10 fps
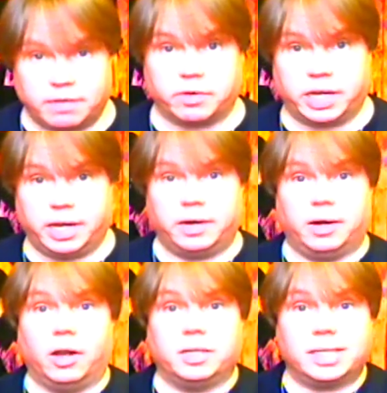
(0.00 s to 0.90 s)
every
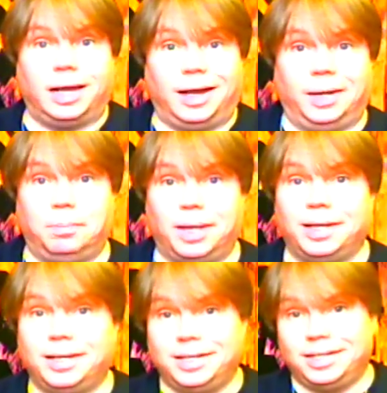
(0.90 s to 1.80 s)
year on time,
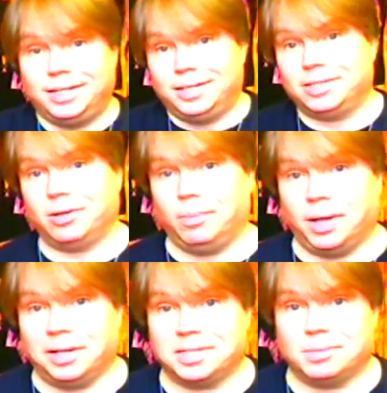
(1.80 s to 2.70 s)
so I'm
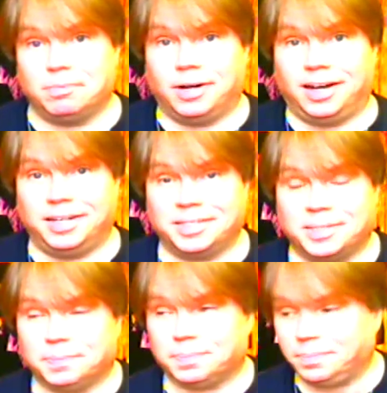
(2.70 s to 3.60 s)
not
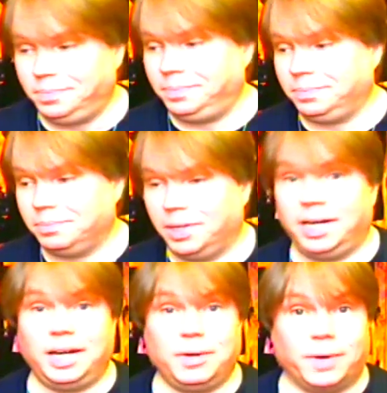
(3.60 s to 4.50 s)
surprised. But
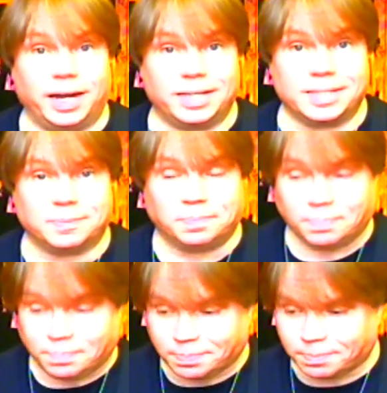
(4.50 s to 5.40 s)
anyways,
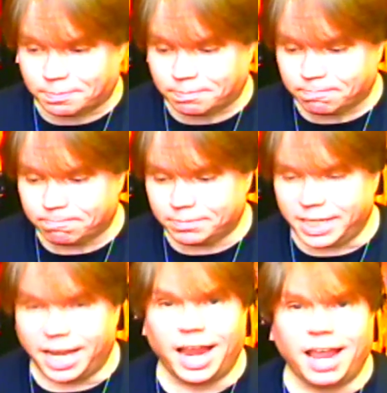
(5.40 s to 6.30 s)

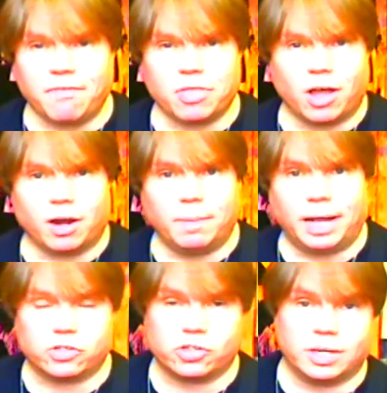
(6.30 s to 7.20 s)
I have thought
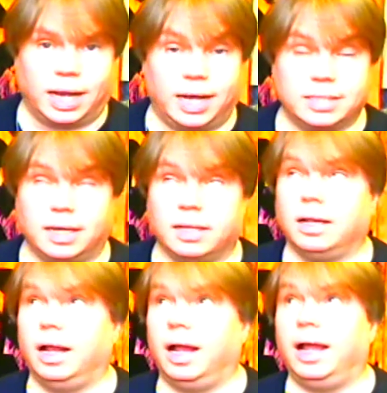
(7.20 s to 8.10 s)
about you guys, and I
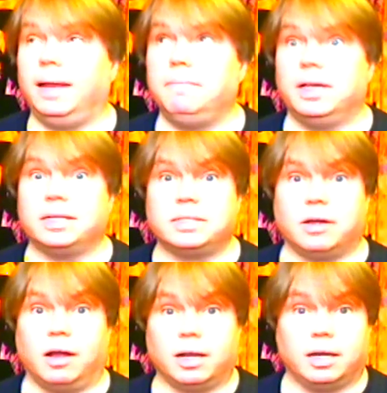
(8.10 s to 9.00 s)
thought, I miss
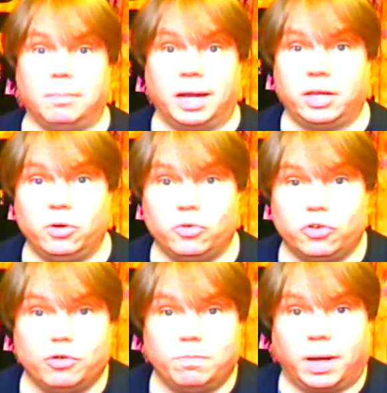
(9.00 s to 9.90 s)
talking to my
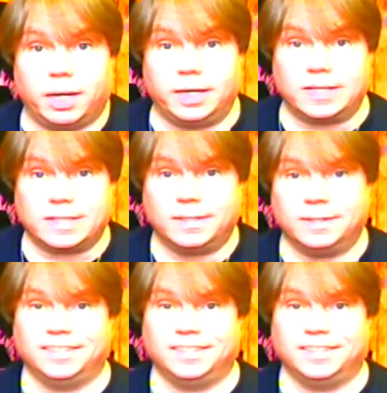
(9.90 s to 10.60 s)
YouTube buddies.